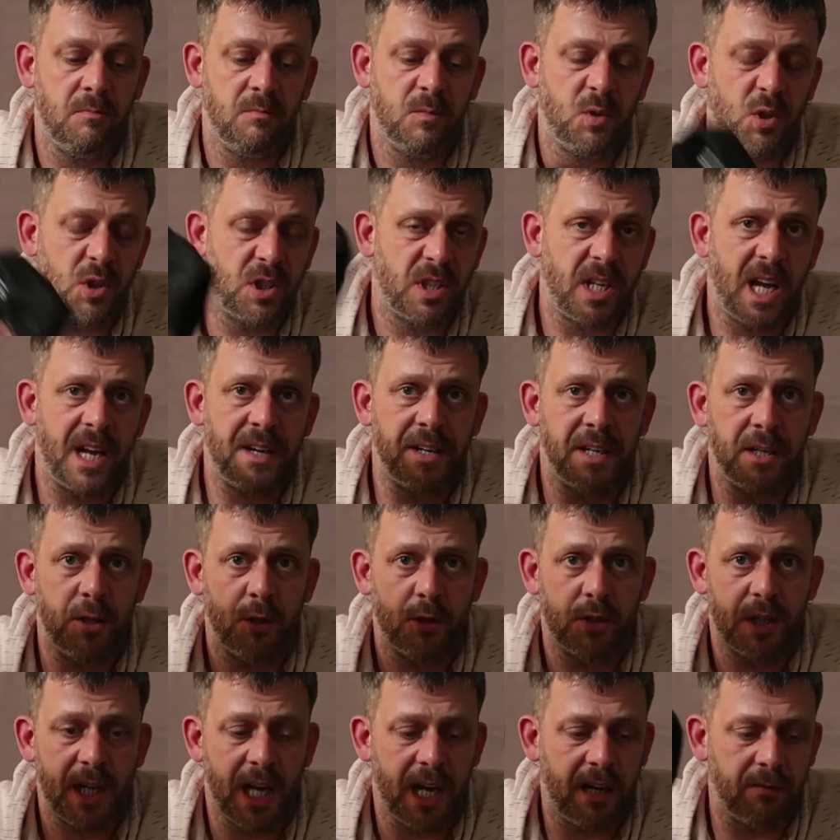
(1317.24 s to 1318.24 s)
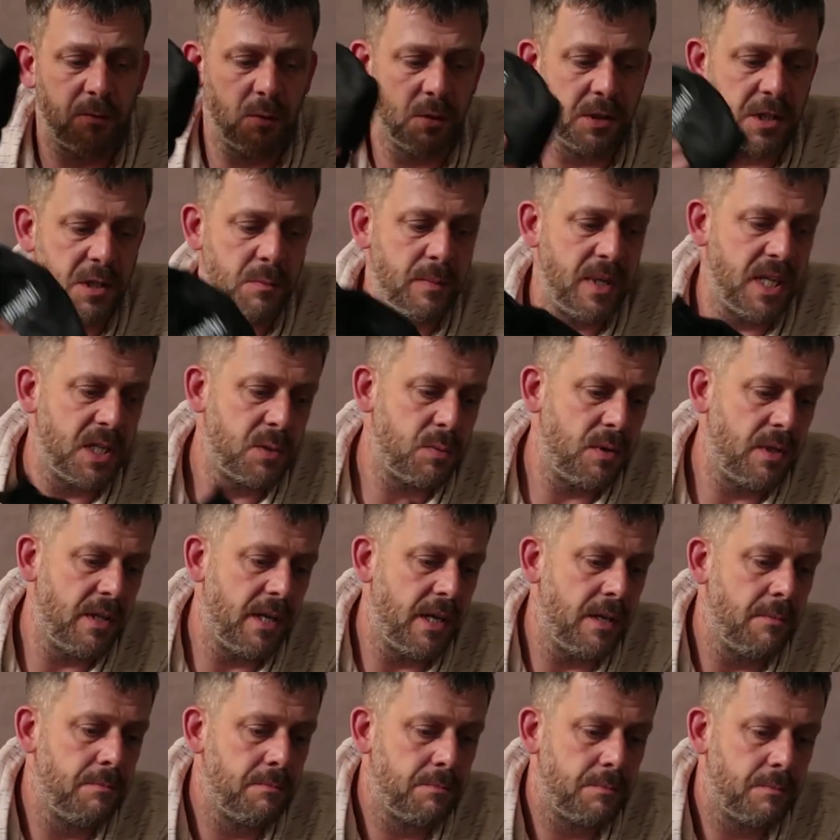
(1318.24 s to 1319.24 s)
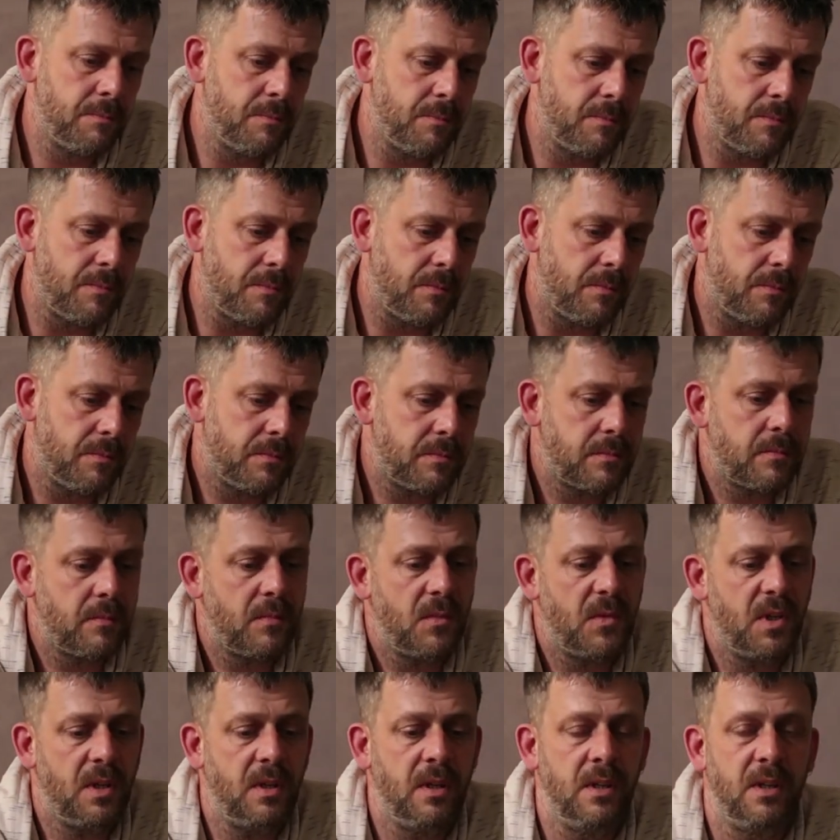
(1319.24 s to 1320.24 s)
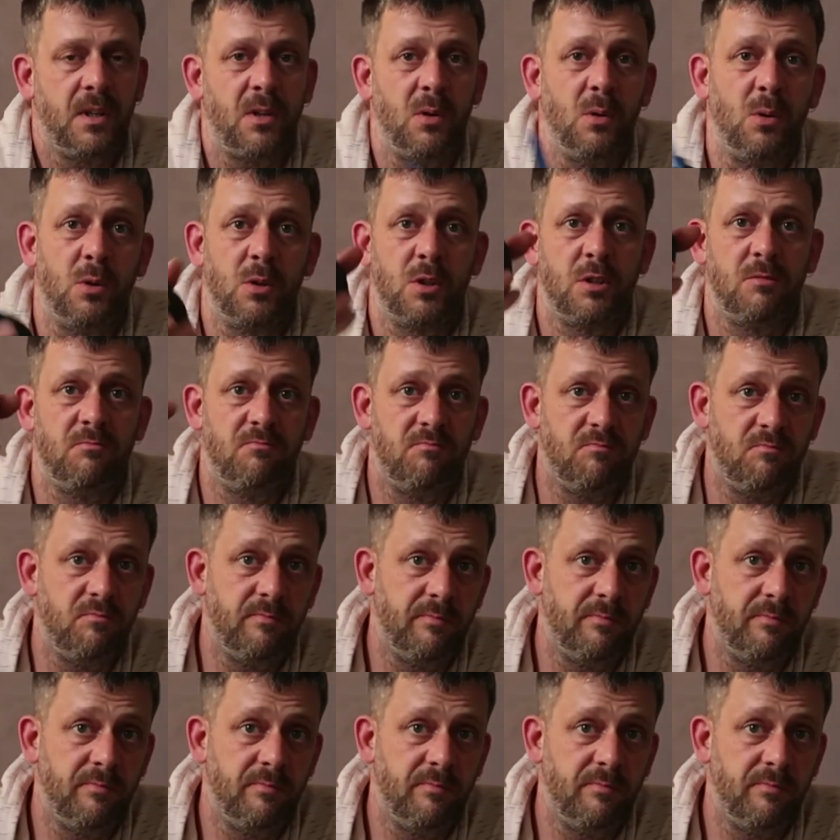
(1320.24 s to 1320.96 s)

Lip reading: Just handy just to have all these bits with you. And of course,